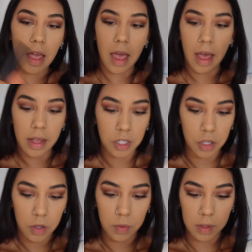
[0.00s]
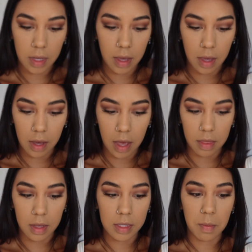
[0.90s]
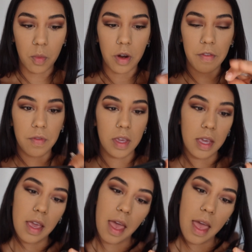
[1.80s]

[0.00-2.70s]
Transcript: and using this Morphe